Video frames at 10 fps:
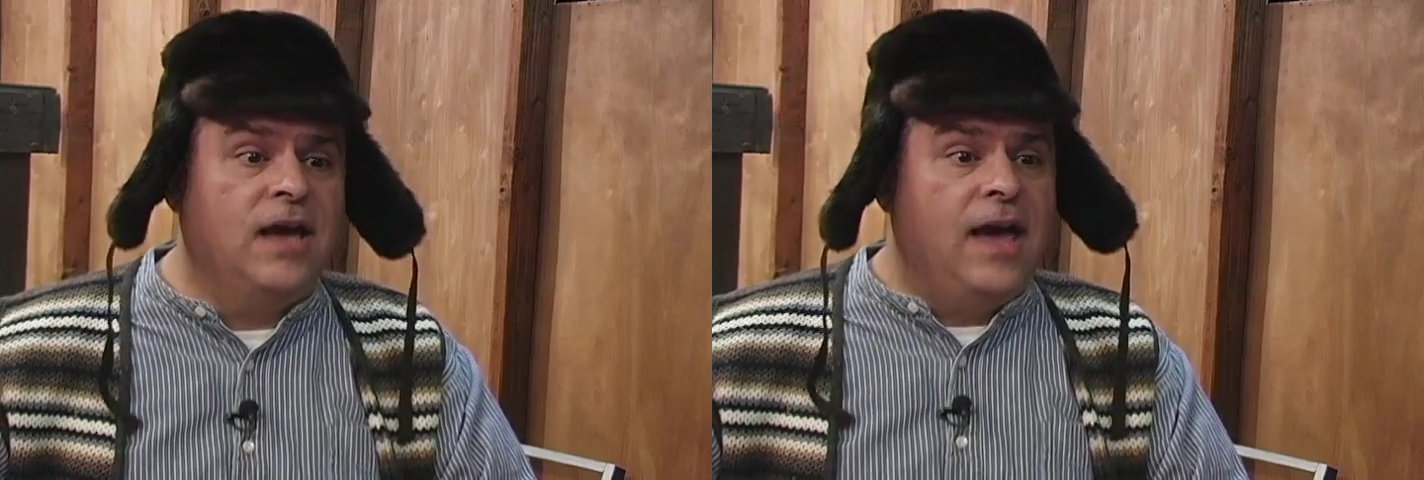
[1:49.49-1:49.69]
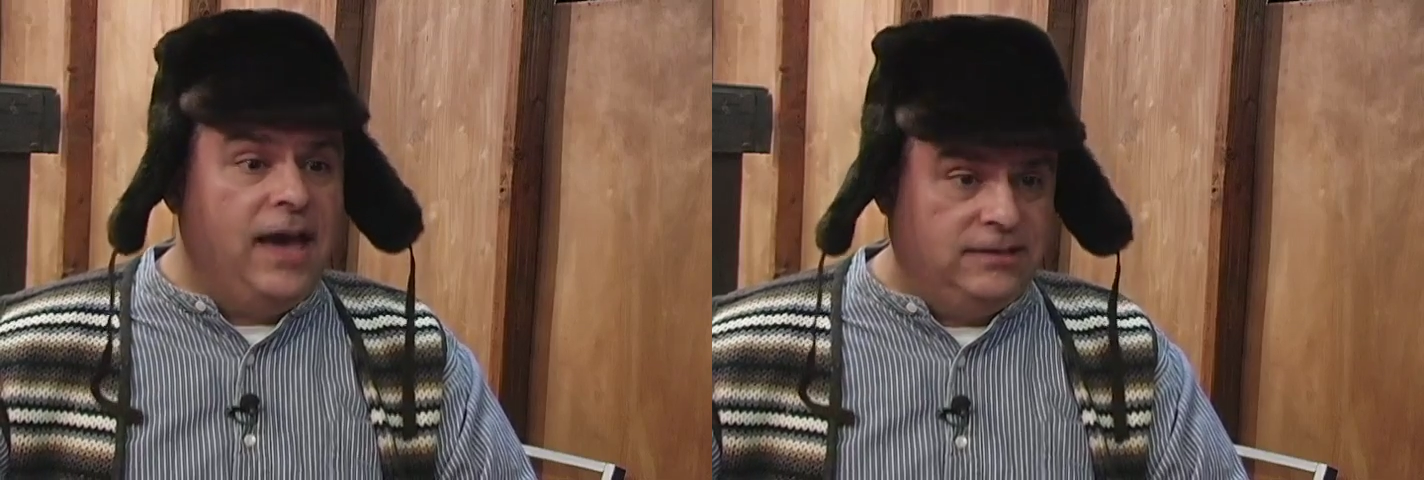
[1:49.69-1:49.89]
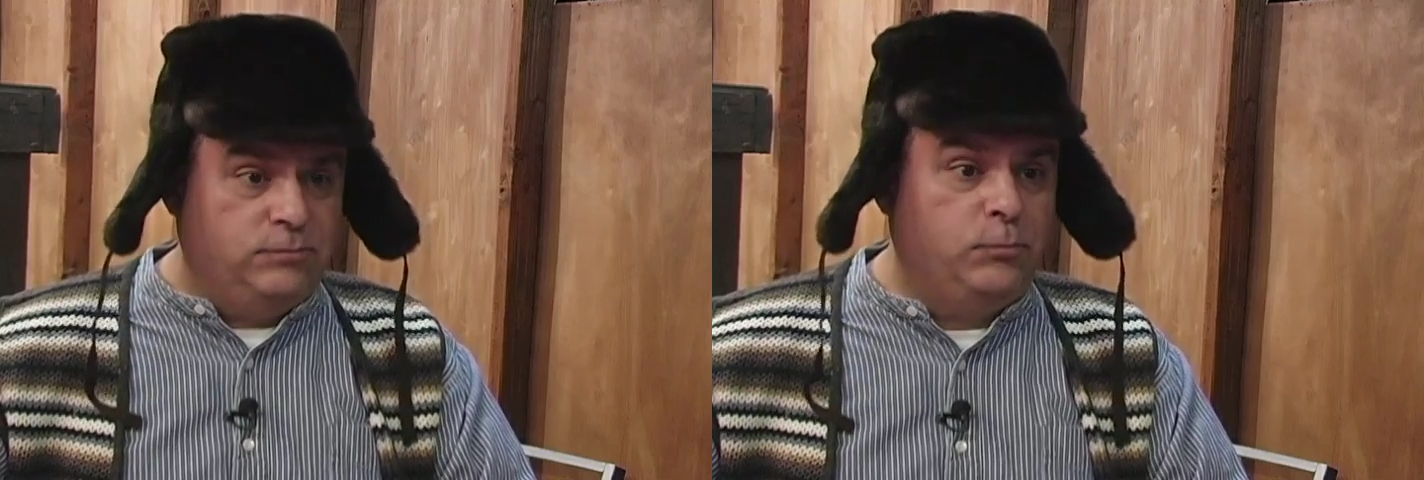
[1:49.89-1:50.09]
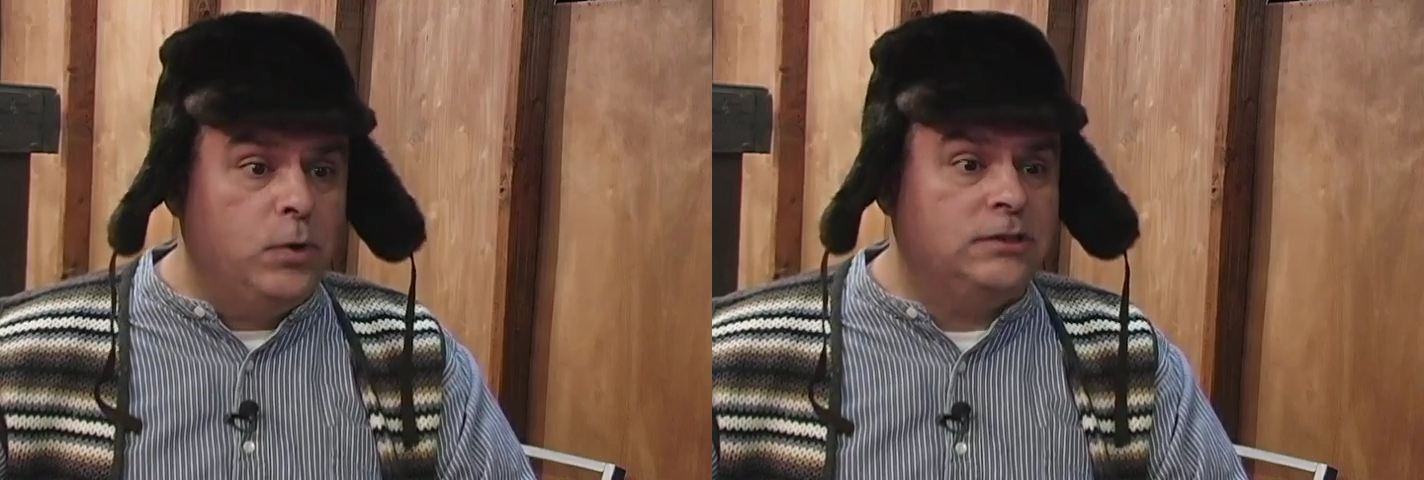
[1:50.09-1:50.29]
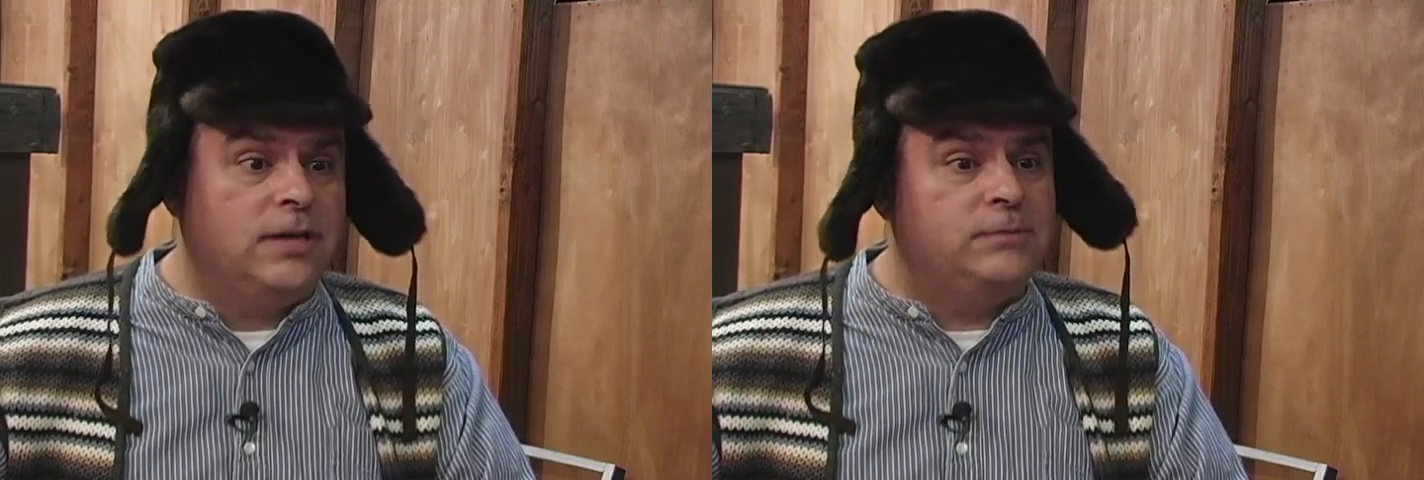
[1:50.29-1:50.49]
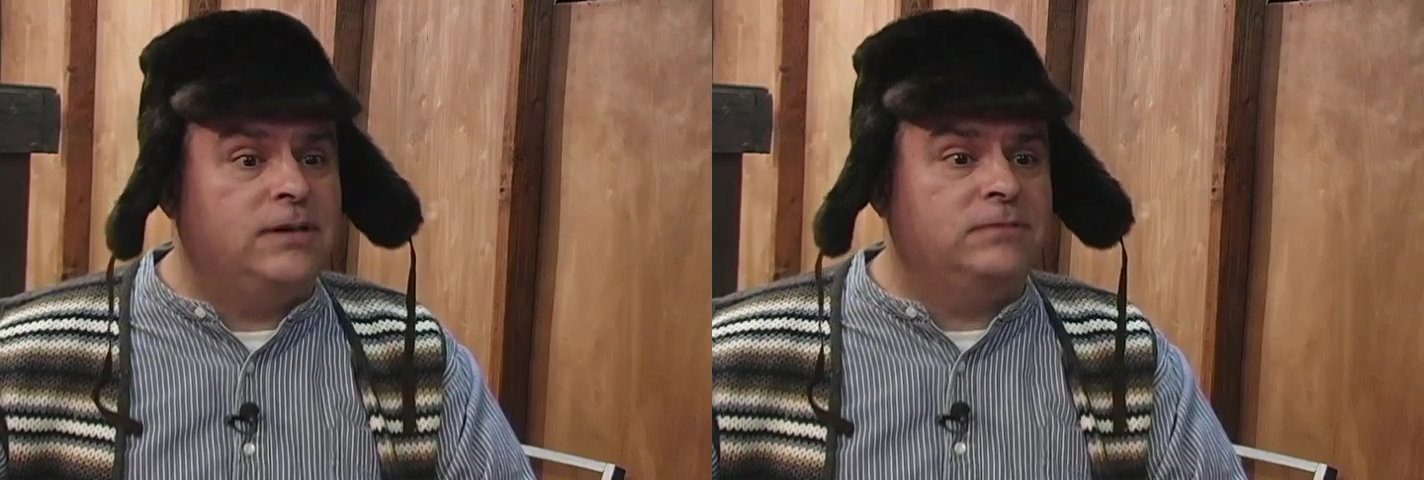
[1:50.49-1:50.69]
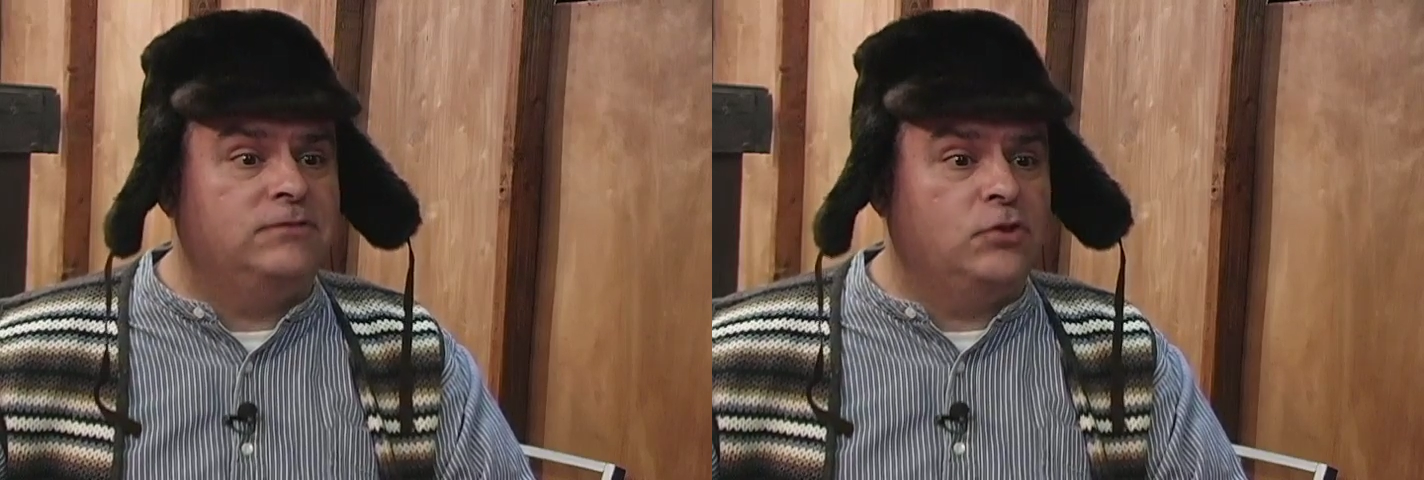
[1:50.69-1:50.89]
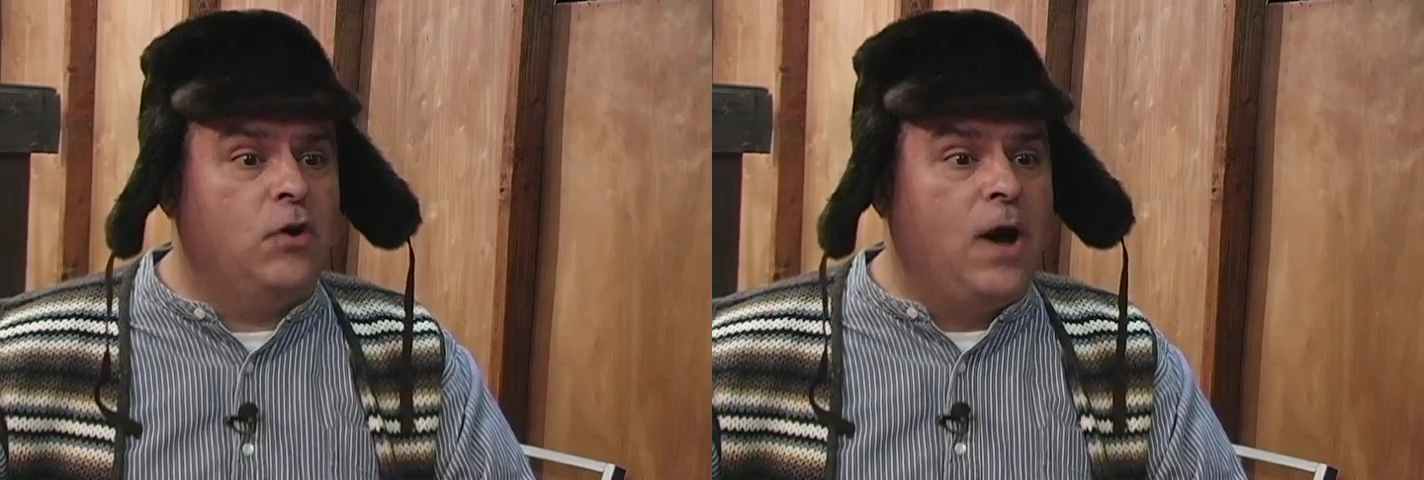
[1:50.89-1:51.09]
has worked up something
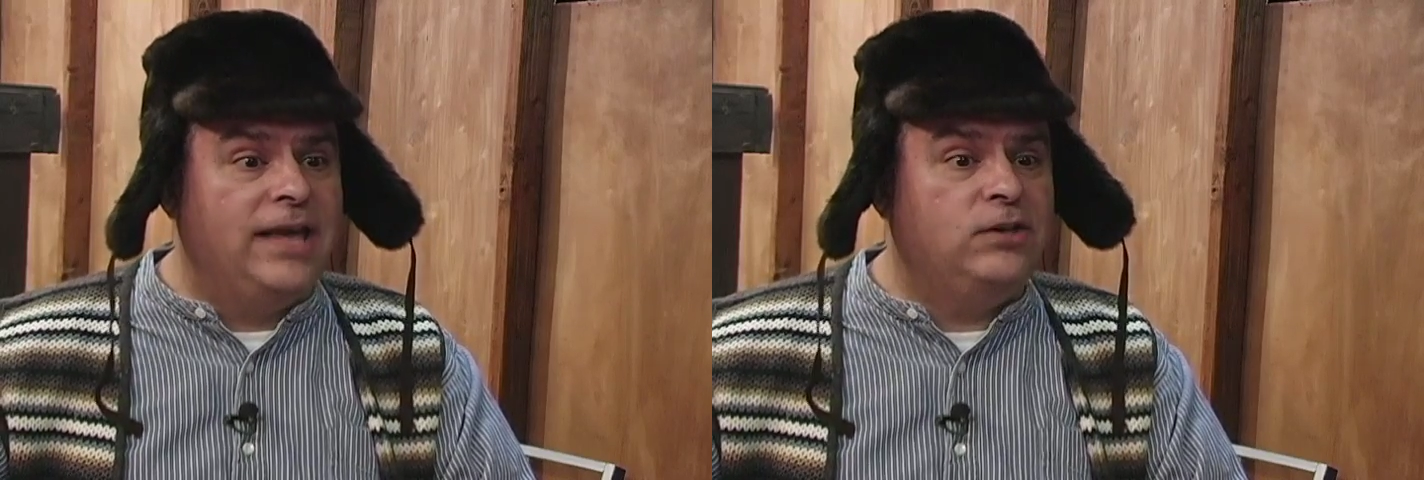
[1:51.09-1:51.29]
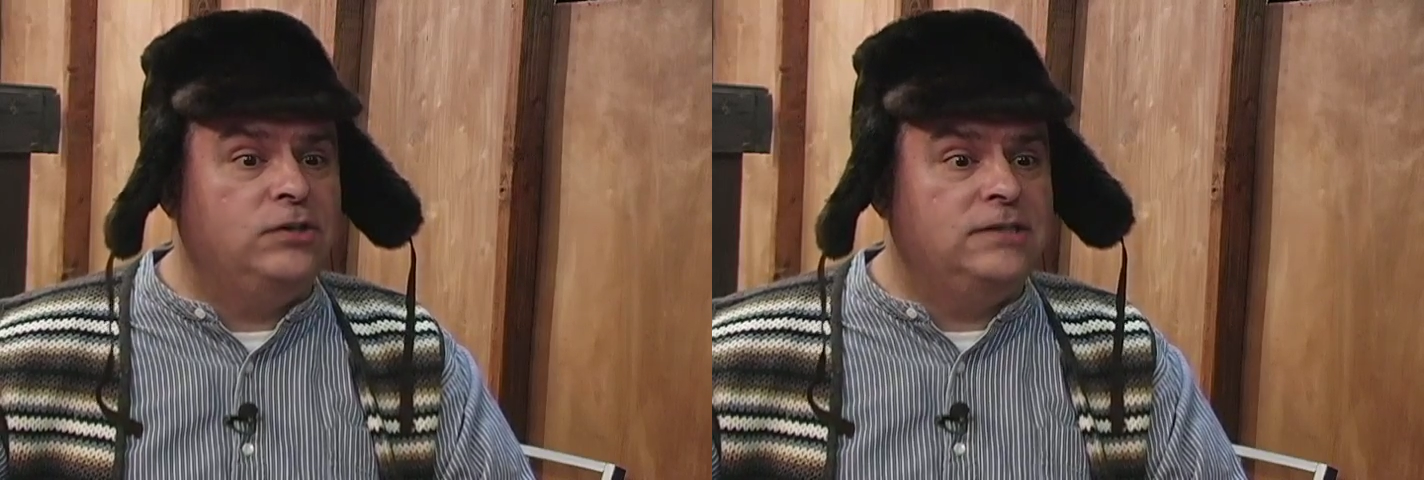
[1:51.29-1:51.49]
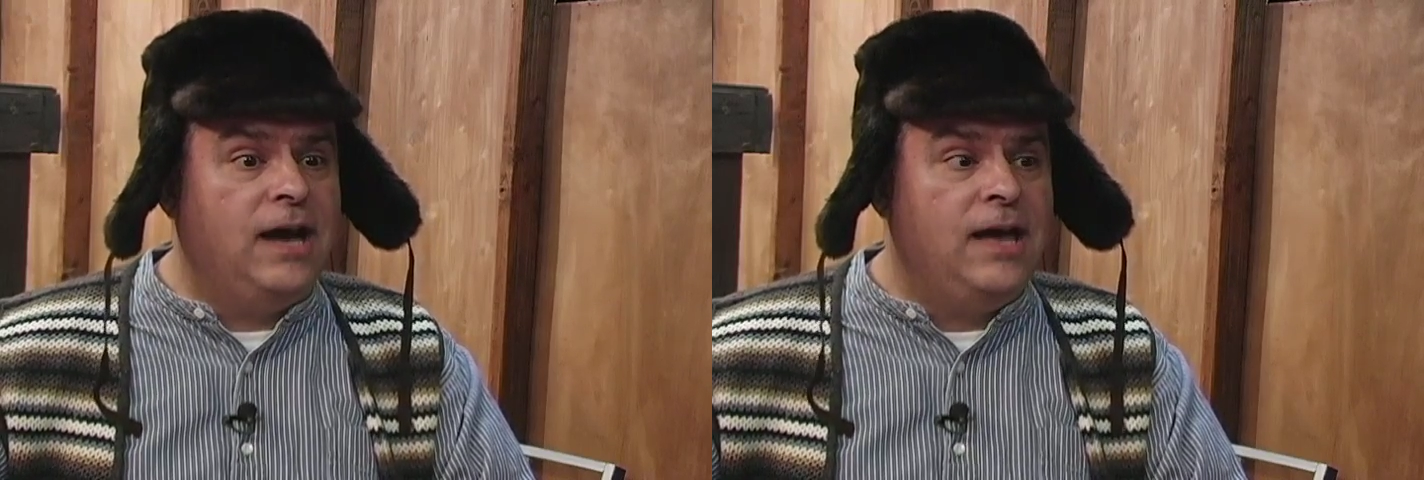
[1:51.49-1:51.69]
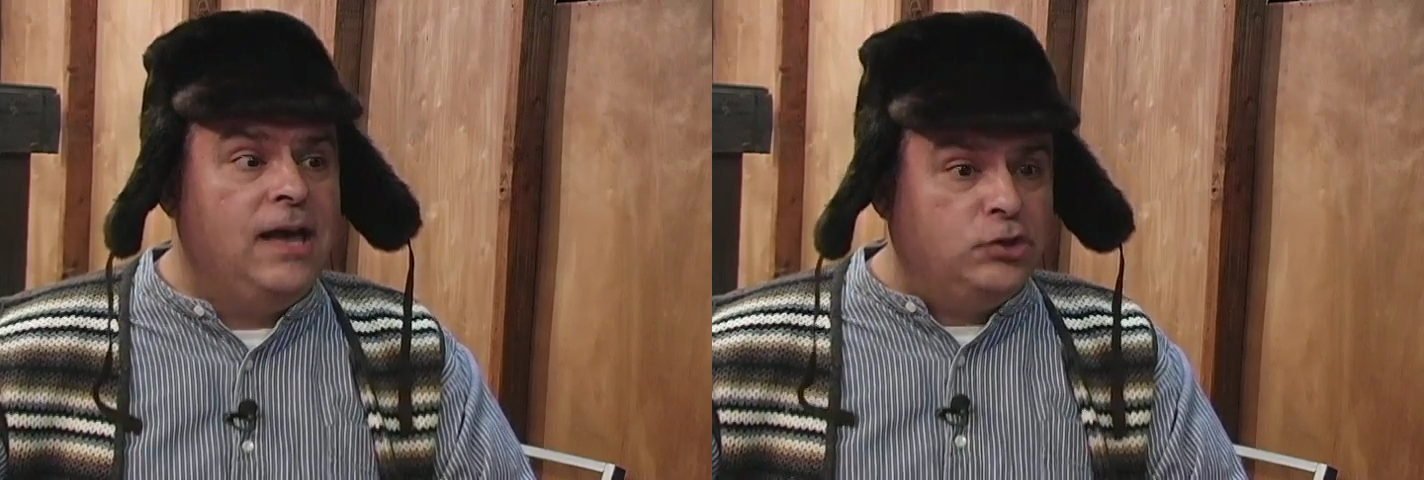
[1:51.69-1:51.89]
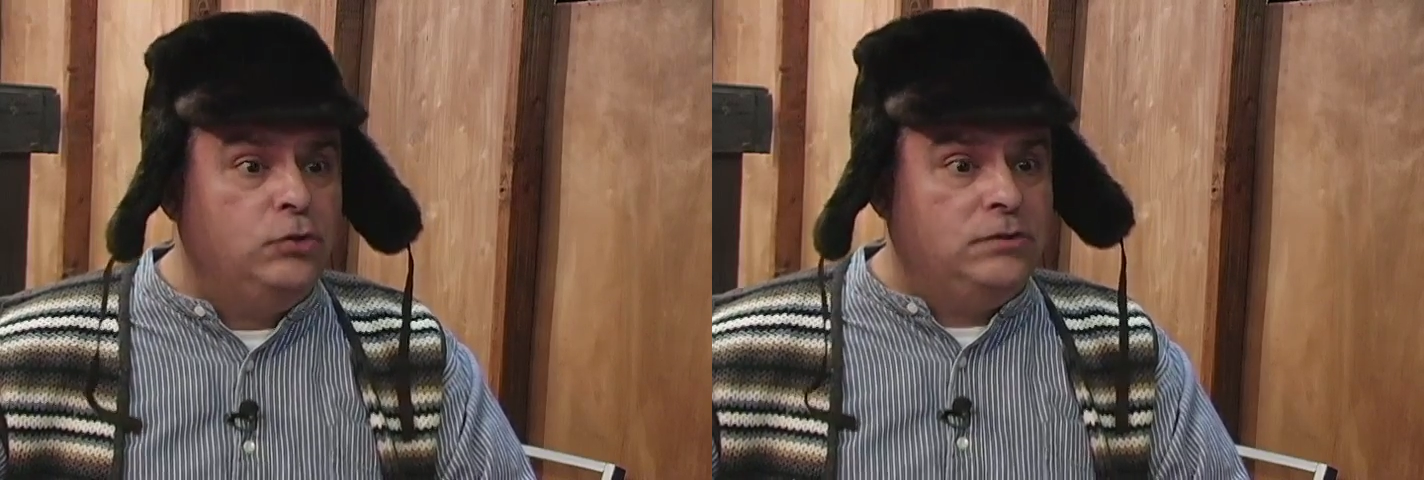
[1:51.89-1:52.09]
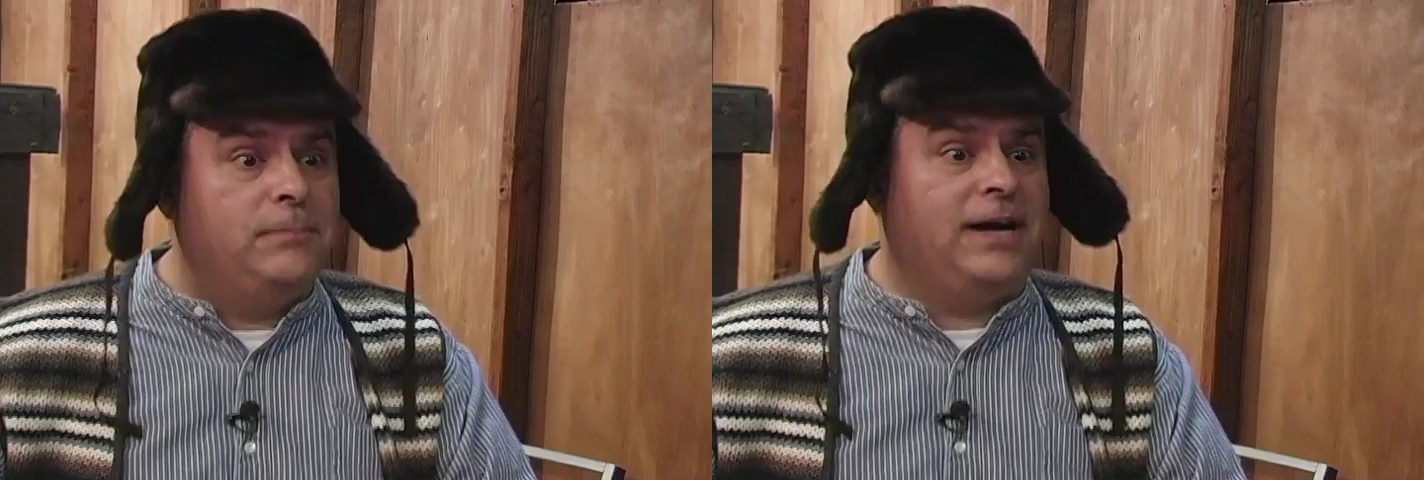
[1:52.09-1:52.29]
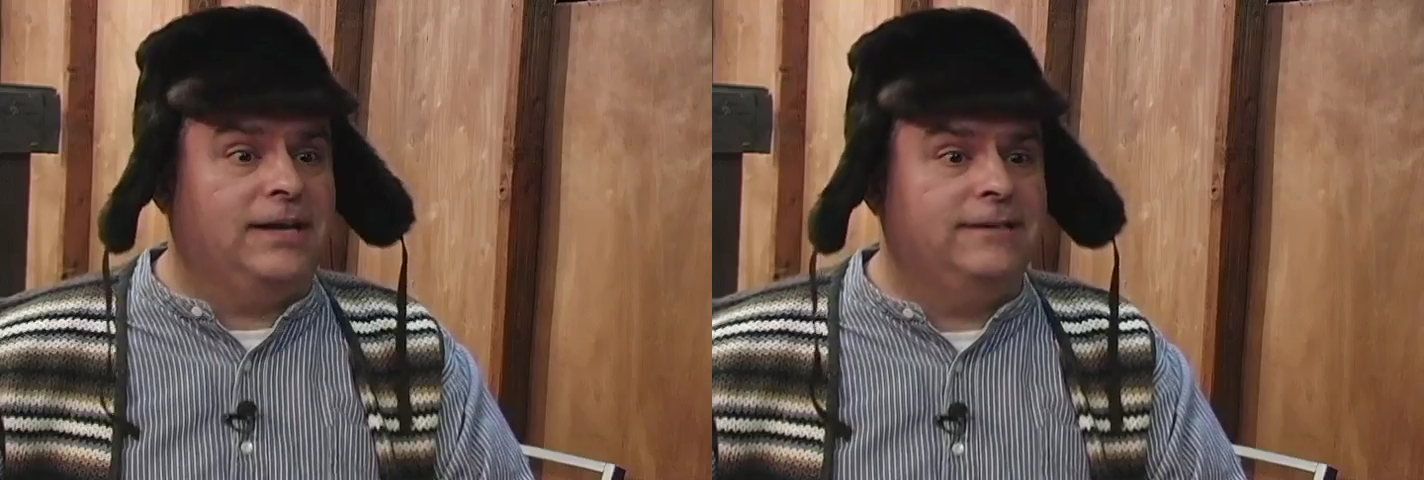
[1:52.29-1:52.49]
so I could uh, shoot a buck.